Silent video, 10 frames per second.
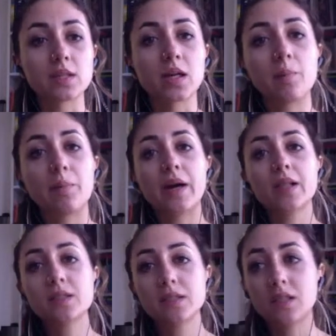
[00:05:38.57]
a
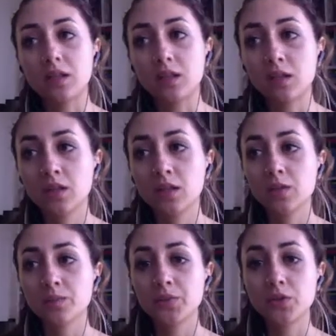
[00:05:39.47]
capacity
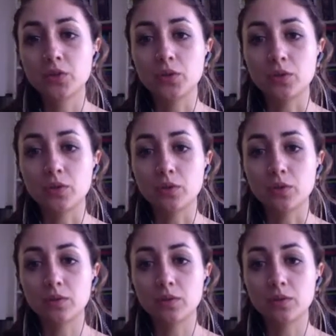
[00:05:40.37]
to